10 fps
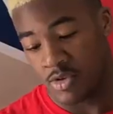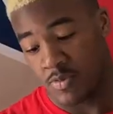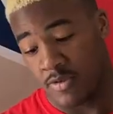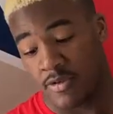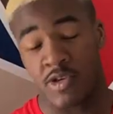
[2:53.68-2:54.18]
must
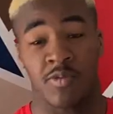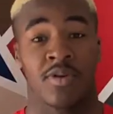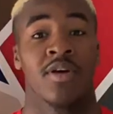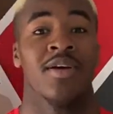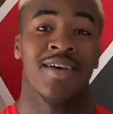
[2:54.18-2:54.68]
be the first one.
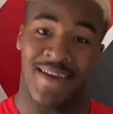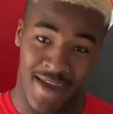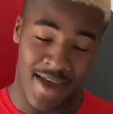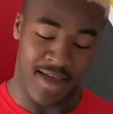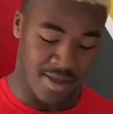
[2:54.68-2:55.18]

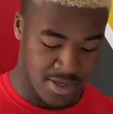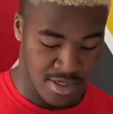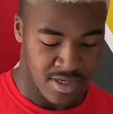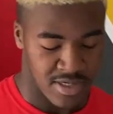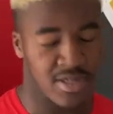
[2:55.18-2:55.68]
Yeah,
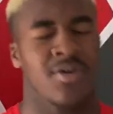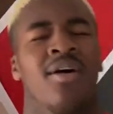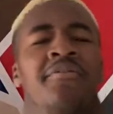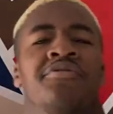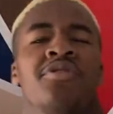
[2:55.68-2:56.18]
so
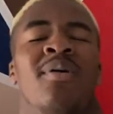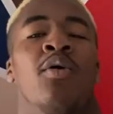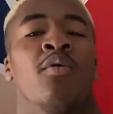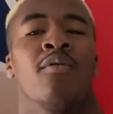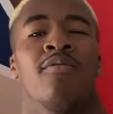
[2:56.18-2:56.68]
after
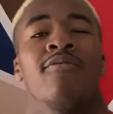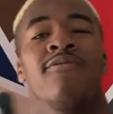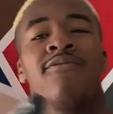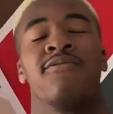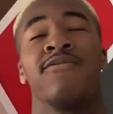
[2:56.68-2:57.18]
about
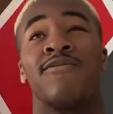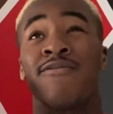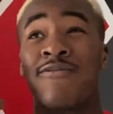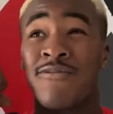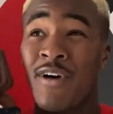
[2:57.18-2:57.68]

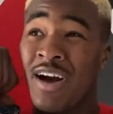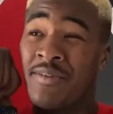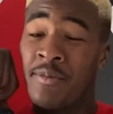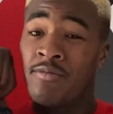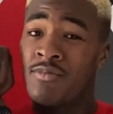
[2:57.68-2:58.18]

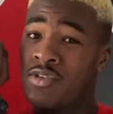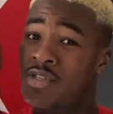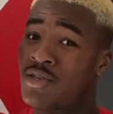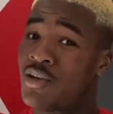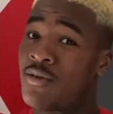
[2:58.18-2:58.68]
five
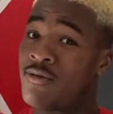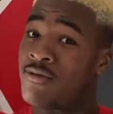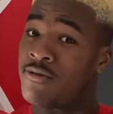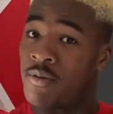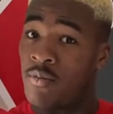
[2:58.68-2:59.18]
months of
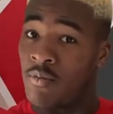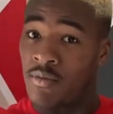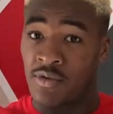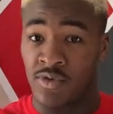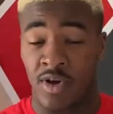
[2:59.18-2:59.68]

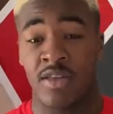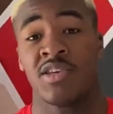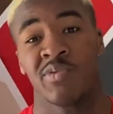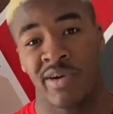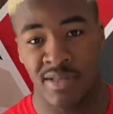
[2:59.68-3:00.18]
trying
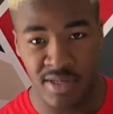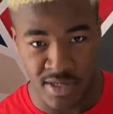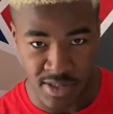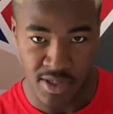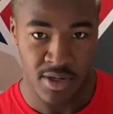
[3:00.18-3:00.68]
these, wearing
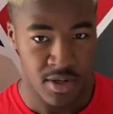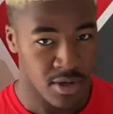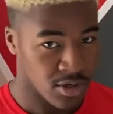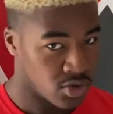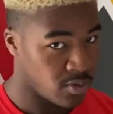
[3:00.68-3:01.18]
these,
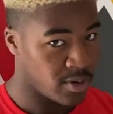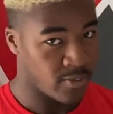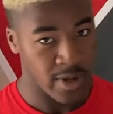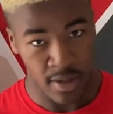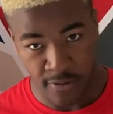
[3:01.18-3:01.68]
doing
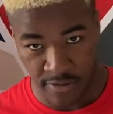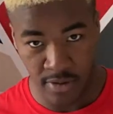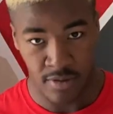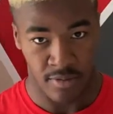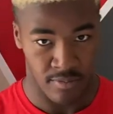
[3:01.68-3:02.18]

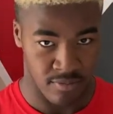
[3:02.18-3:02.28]
weightlifting,